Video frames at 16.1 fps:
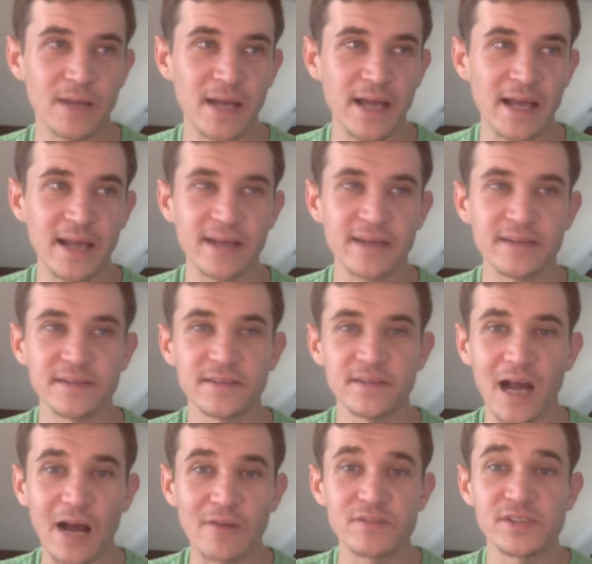And
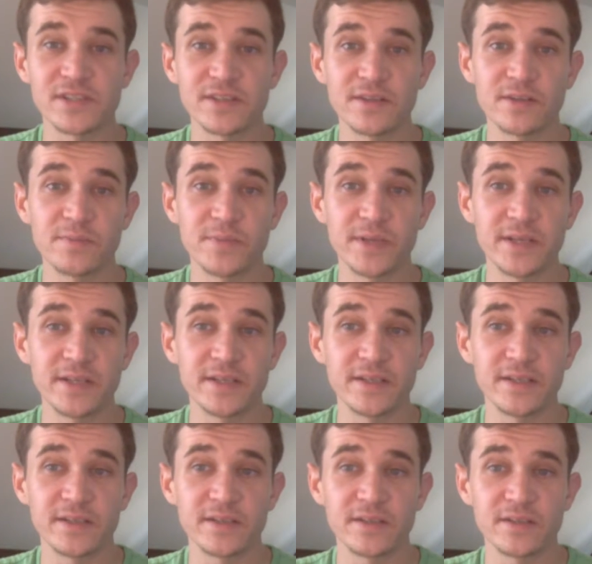obviously there'd
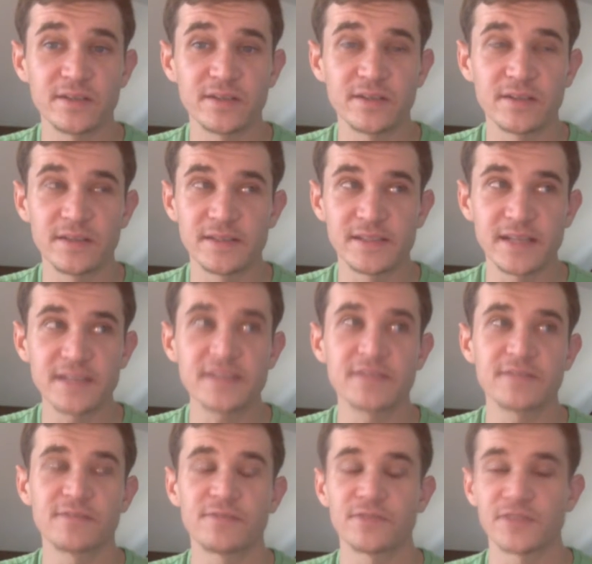be
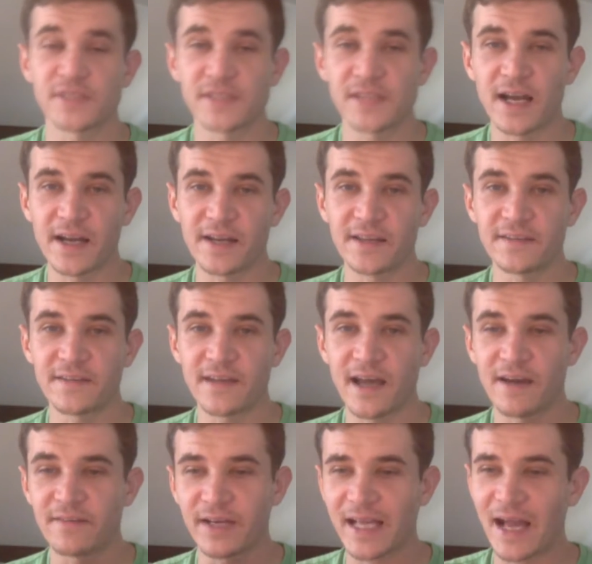incentives for society to
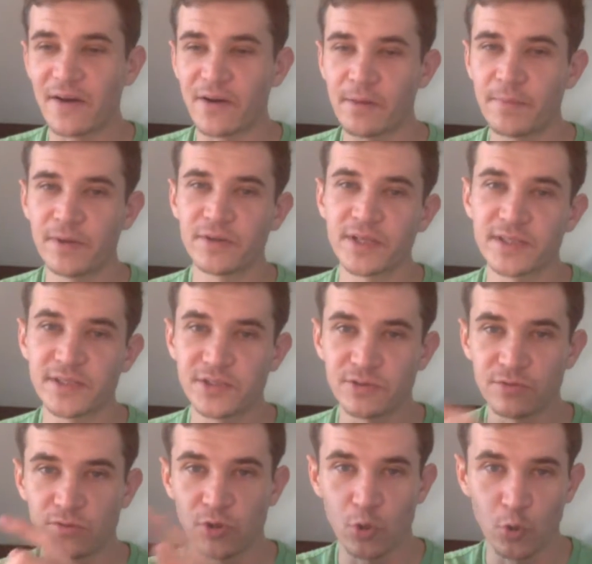have accountability
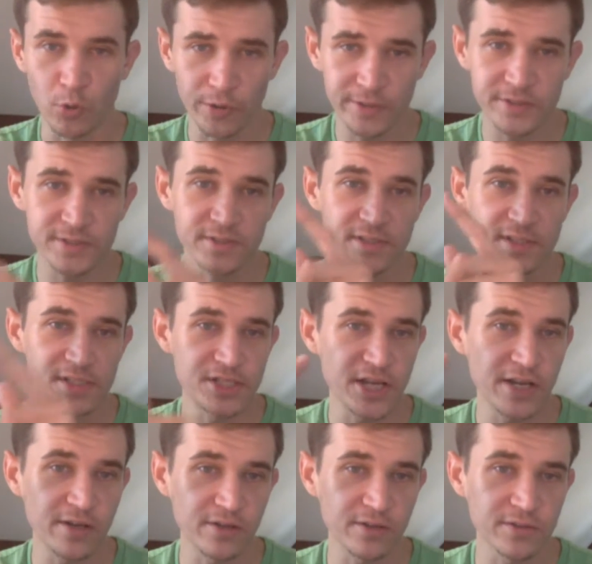to courts, to
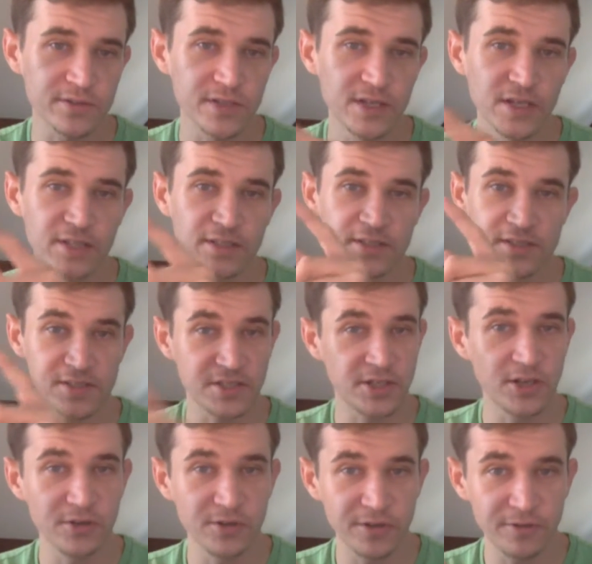jails, to
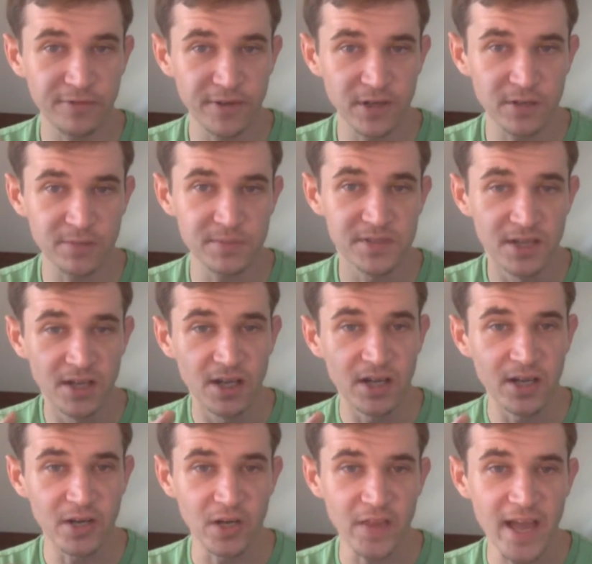security firms,
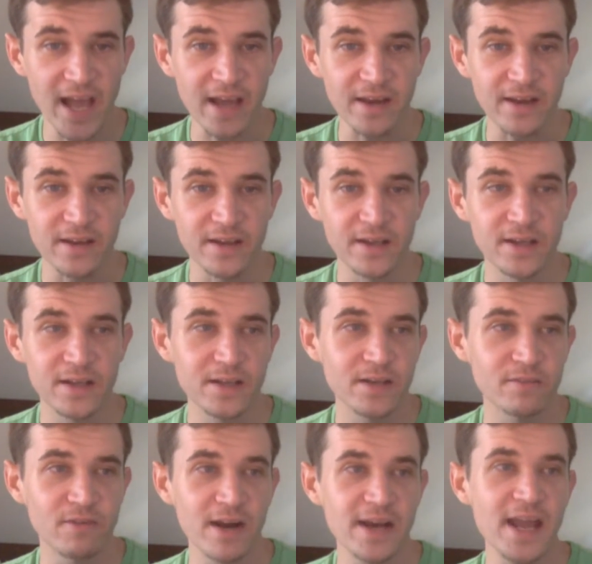and all that.
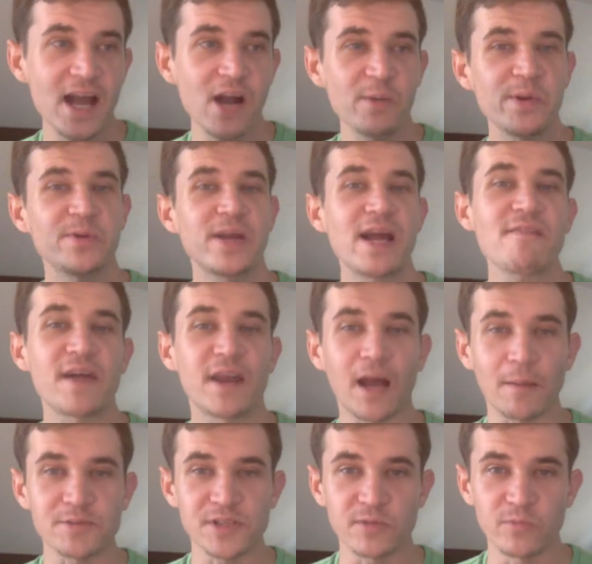Right now, we don't have that
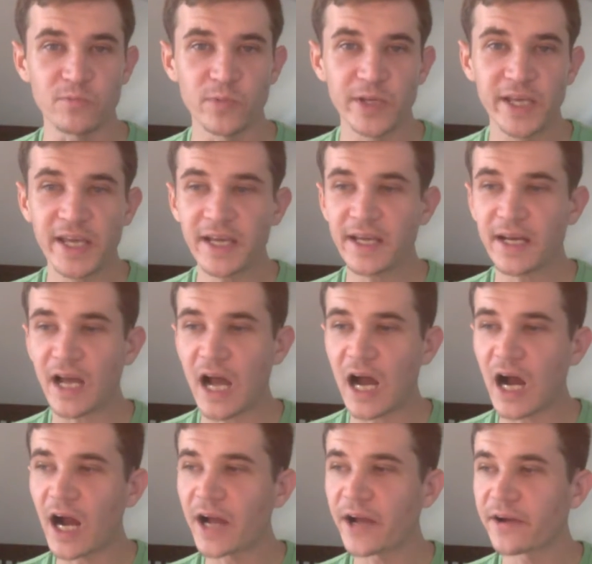option. We can't
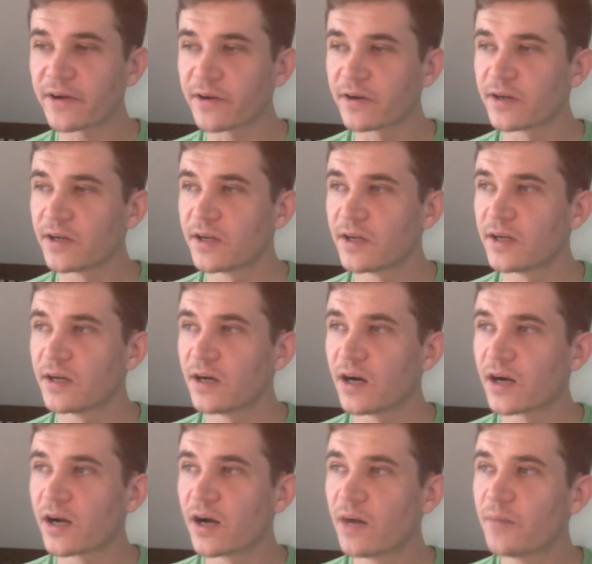hire
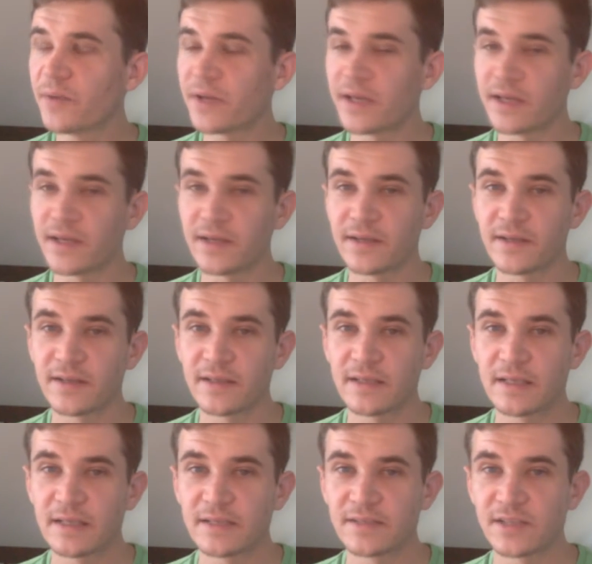a company
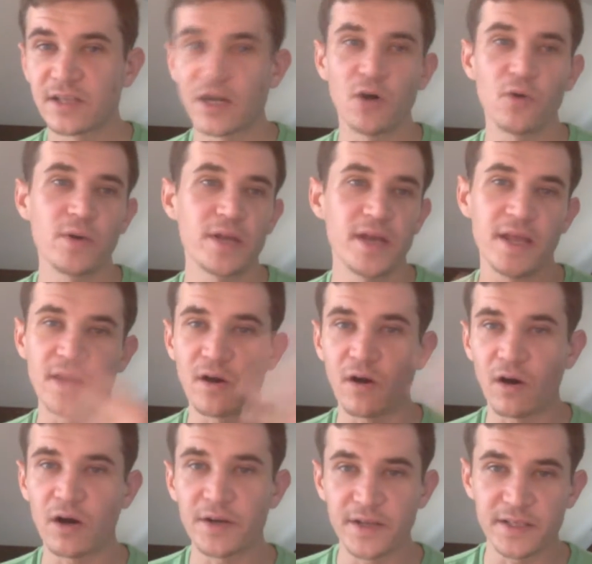to go in and
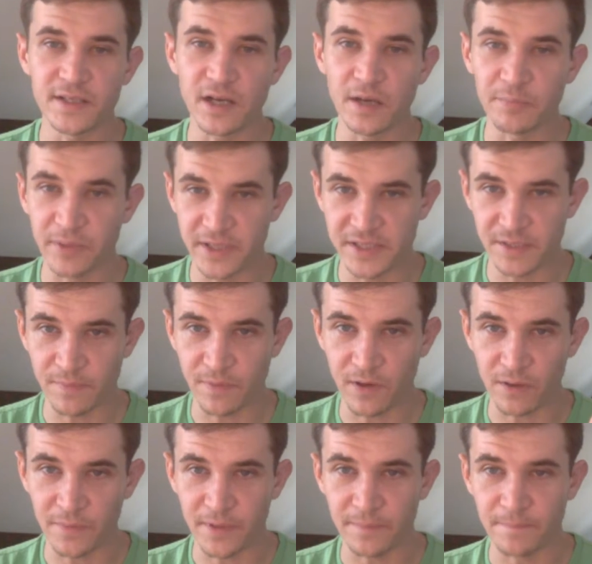audit a police
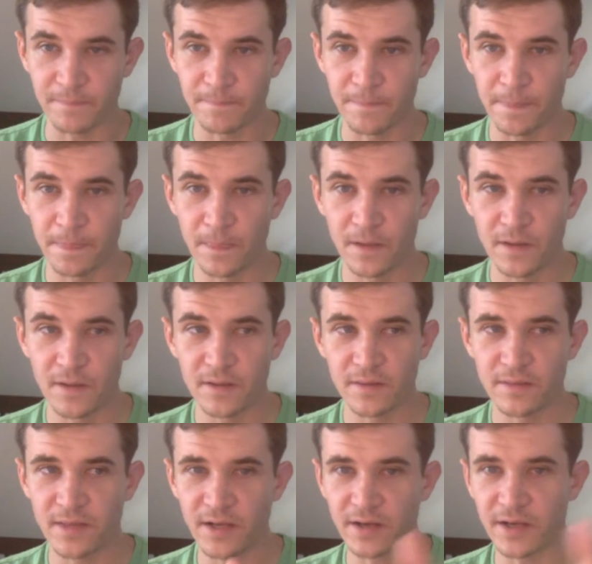department.
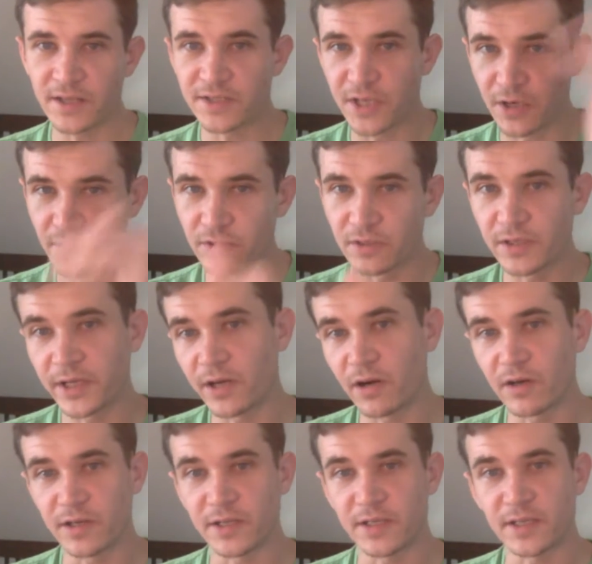They're internally
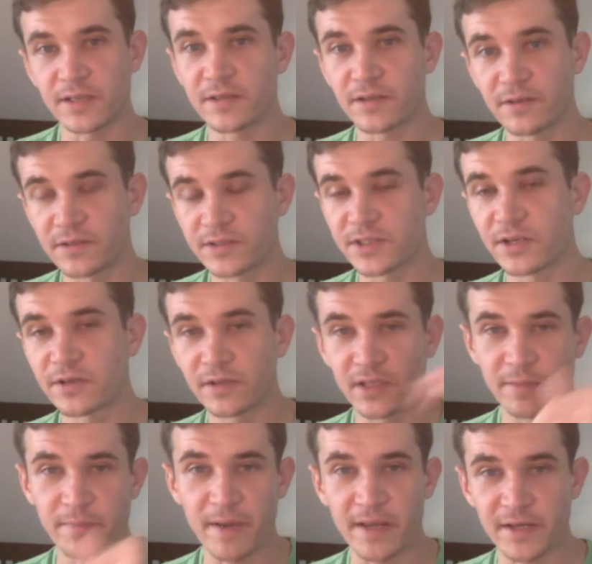audited. They're
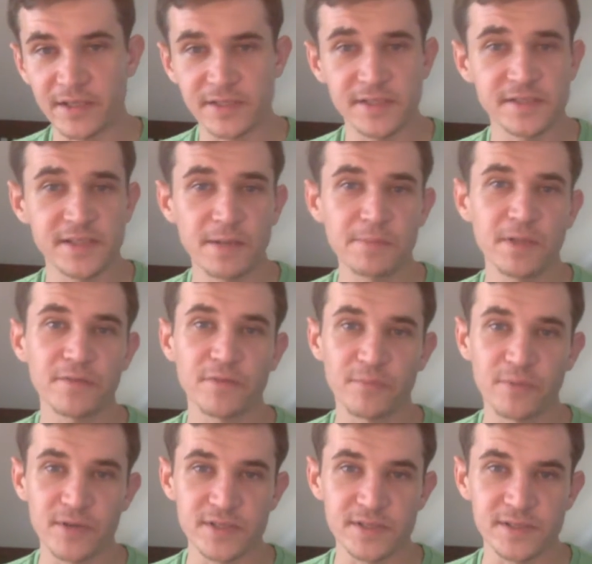internally managed. The same thing for
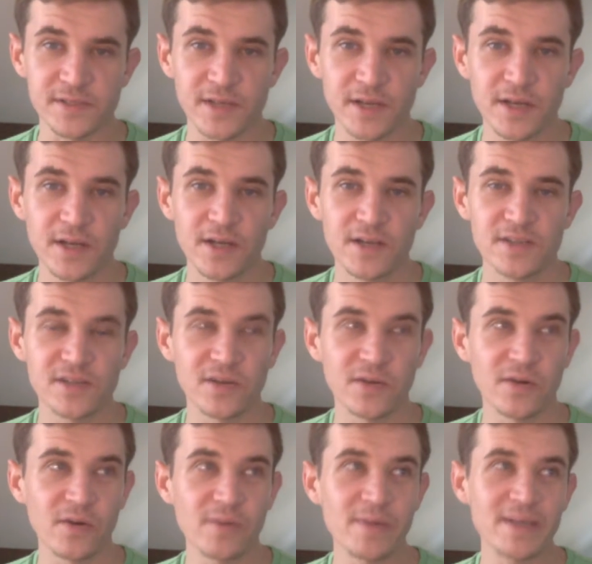prisons. So
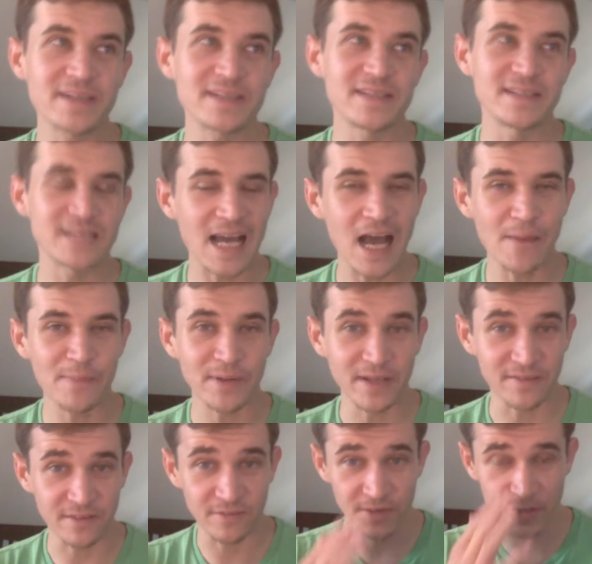going back to the topic
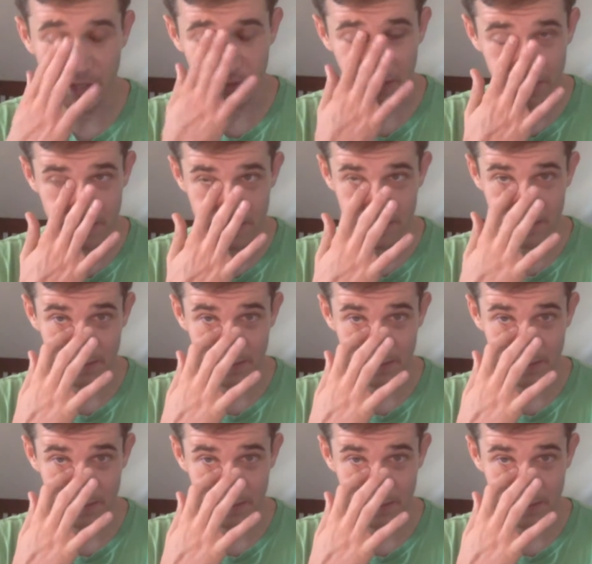of this video, and it's